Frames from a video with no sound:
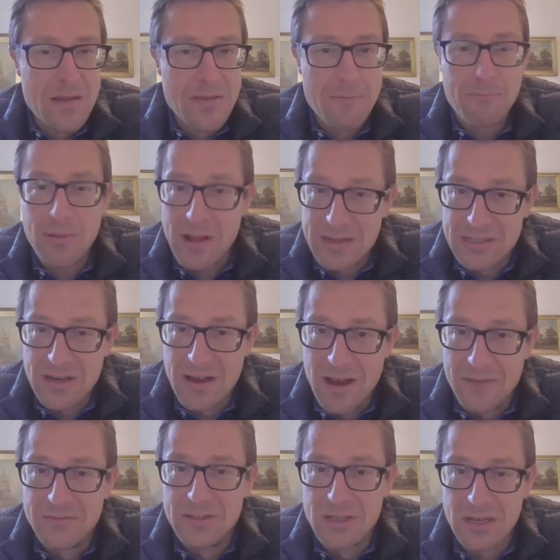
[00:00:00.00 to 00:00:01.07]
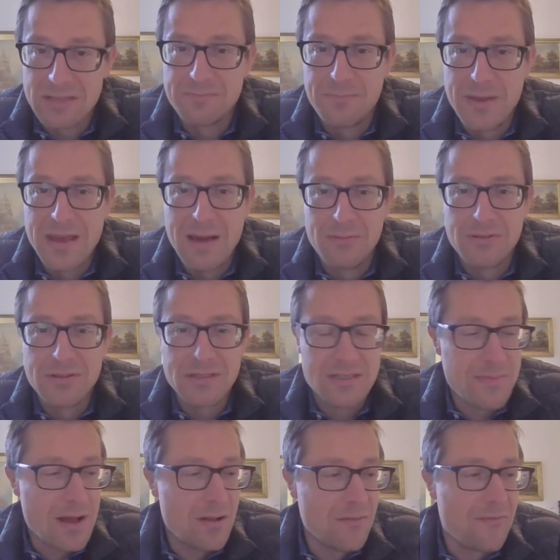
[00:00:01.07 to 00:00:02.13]
The pleasure of just being able to
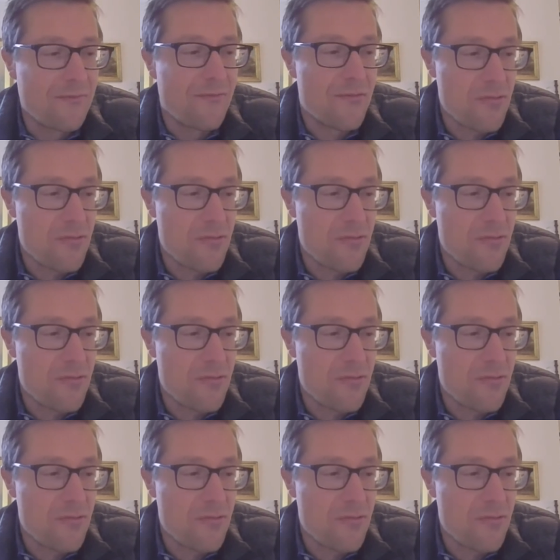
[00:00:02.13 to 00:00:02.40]
smell